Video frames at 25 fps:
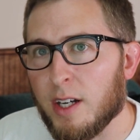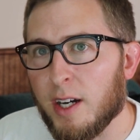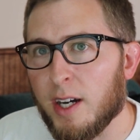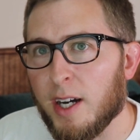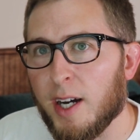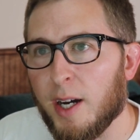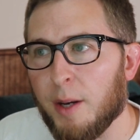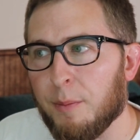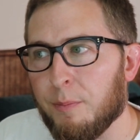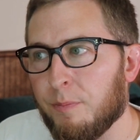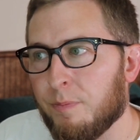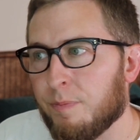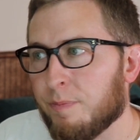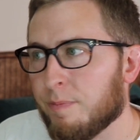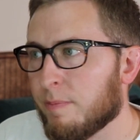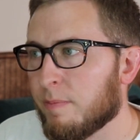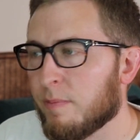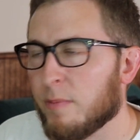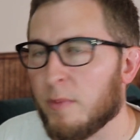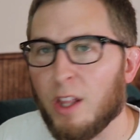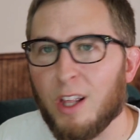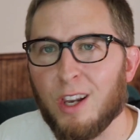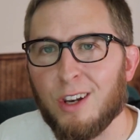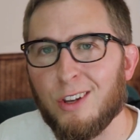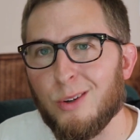Um,
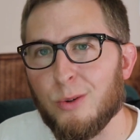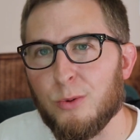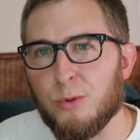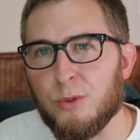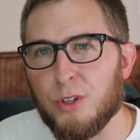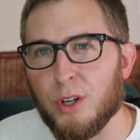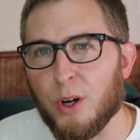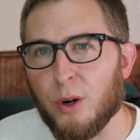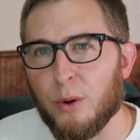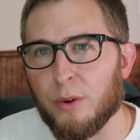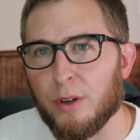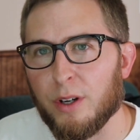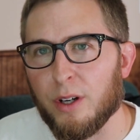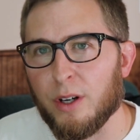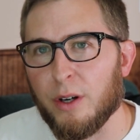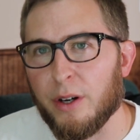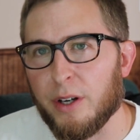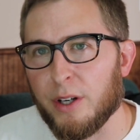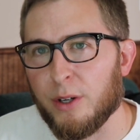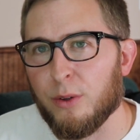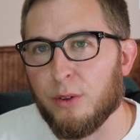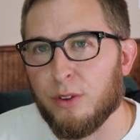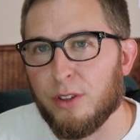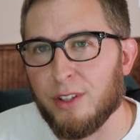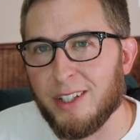a lot of you don't know, I
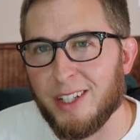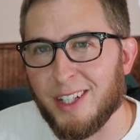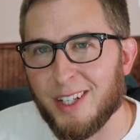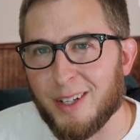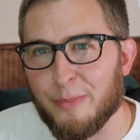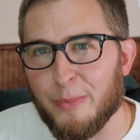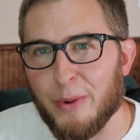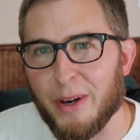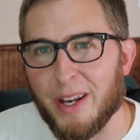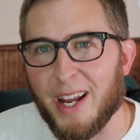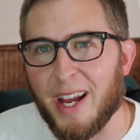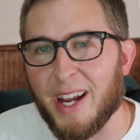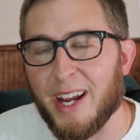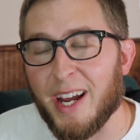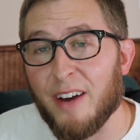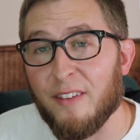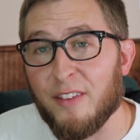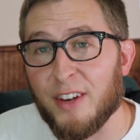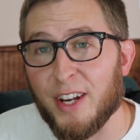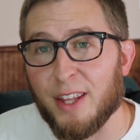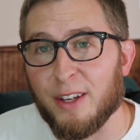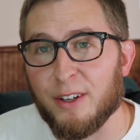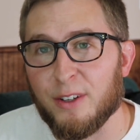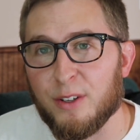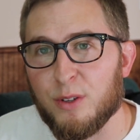don't think, but I have
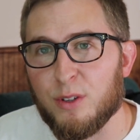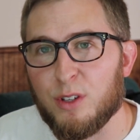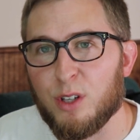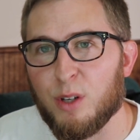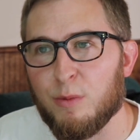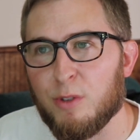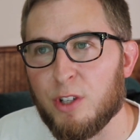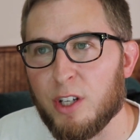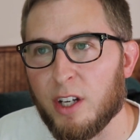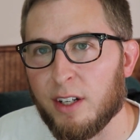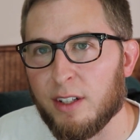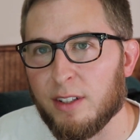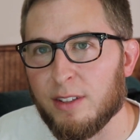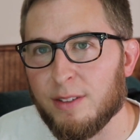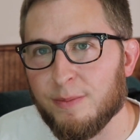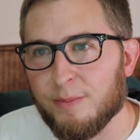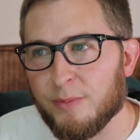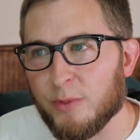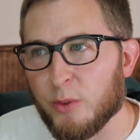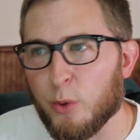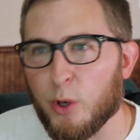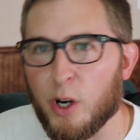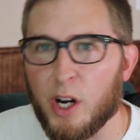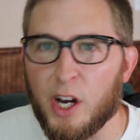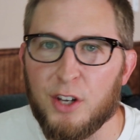another YouTube channel
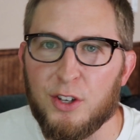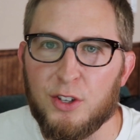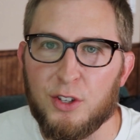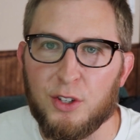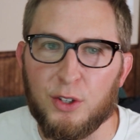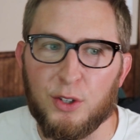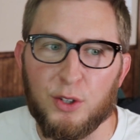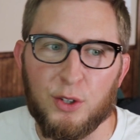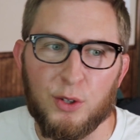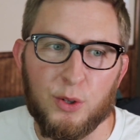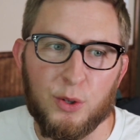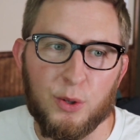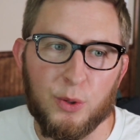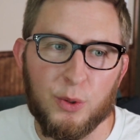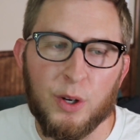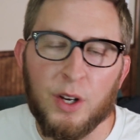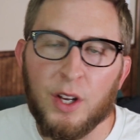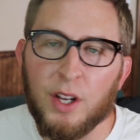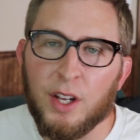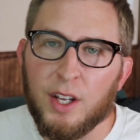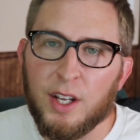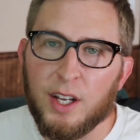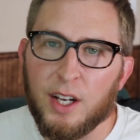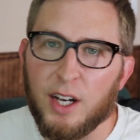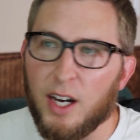where I do
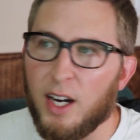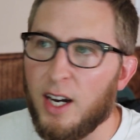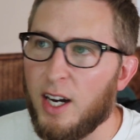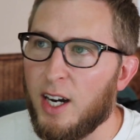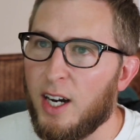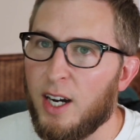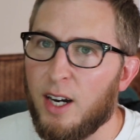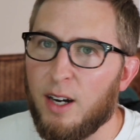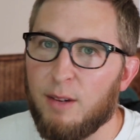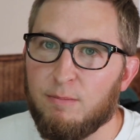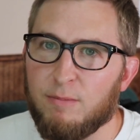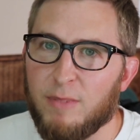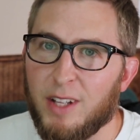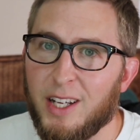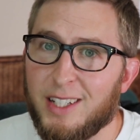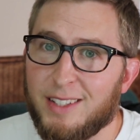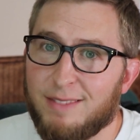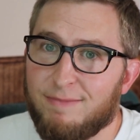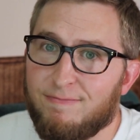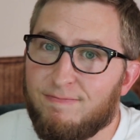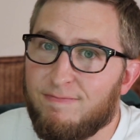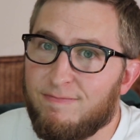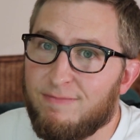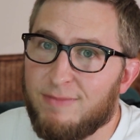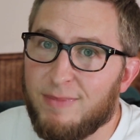um,
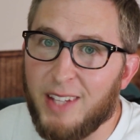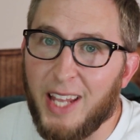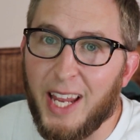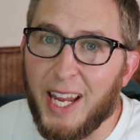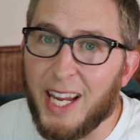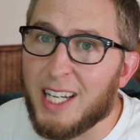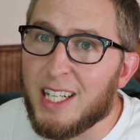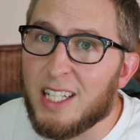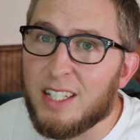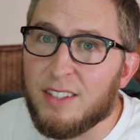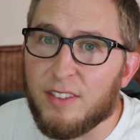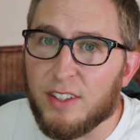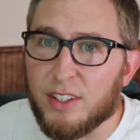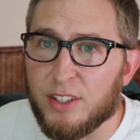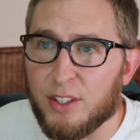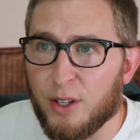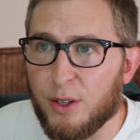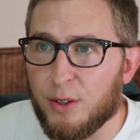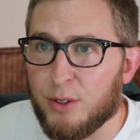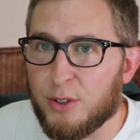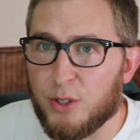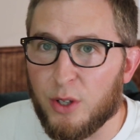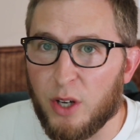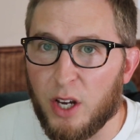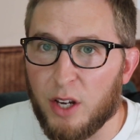like handy
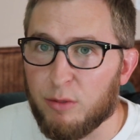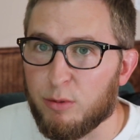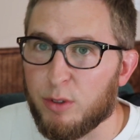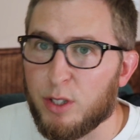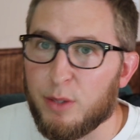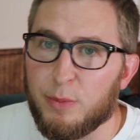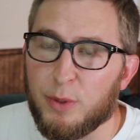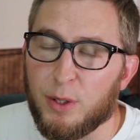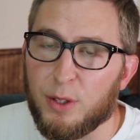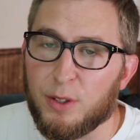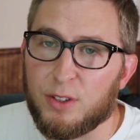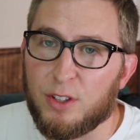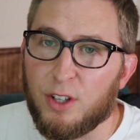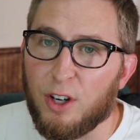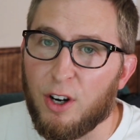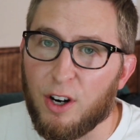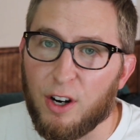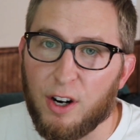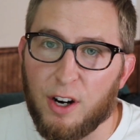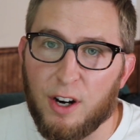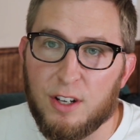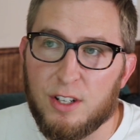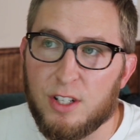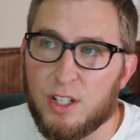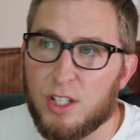videos. So I rebuild
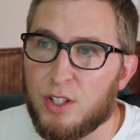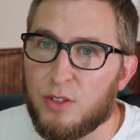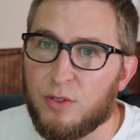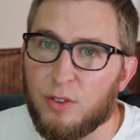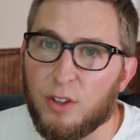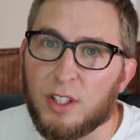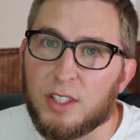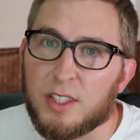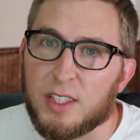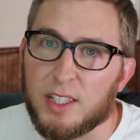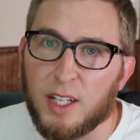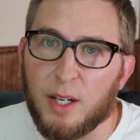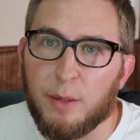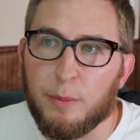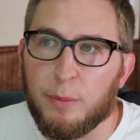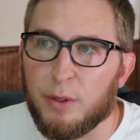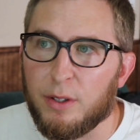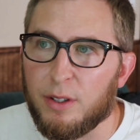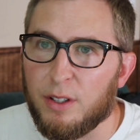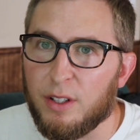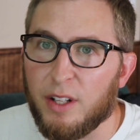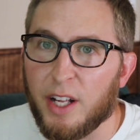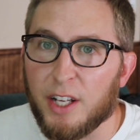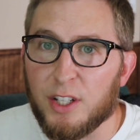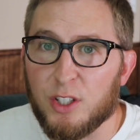car engines, for
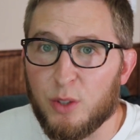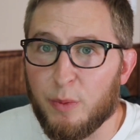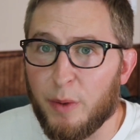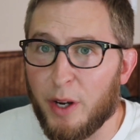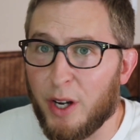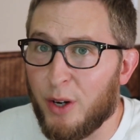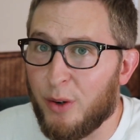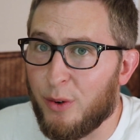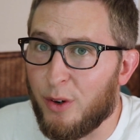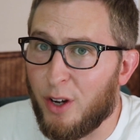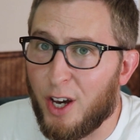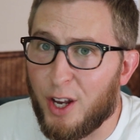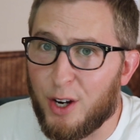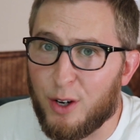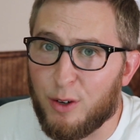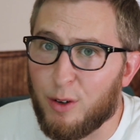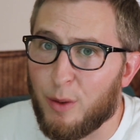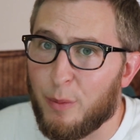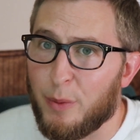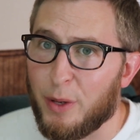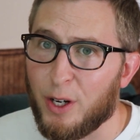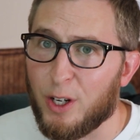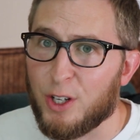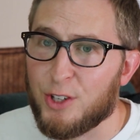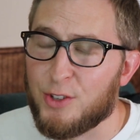example. I do my own auto
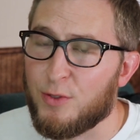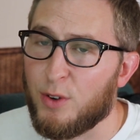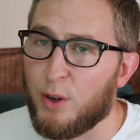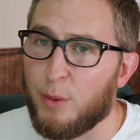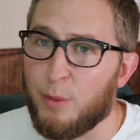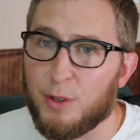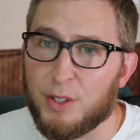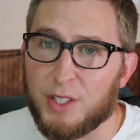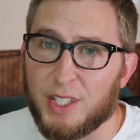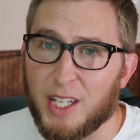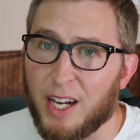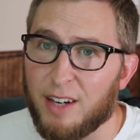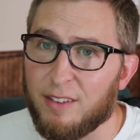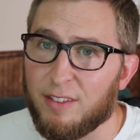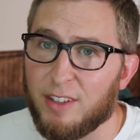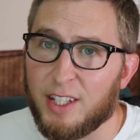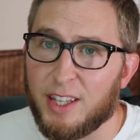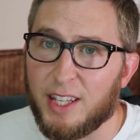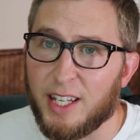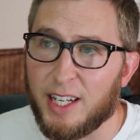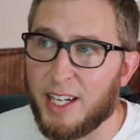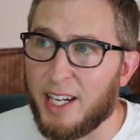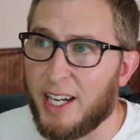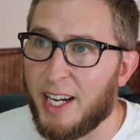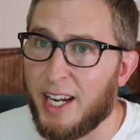repairs for almost
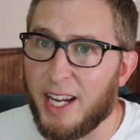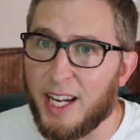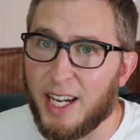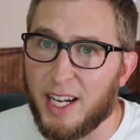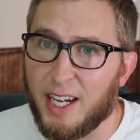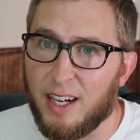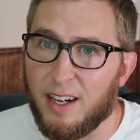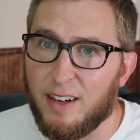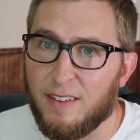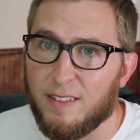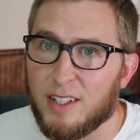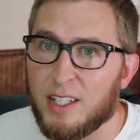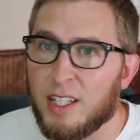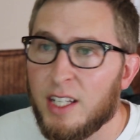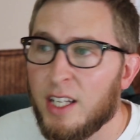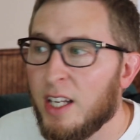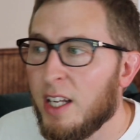everything I have.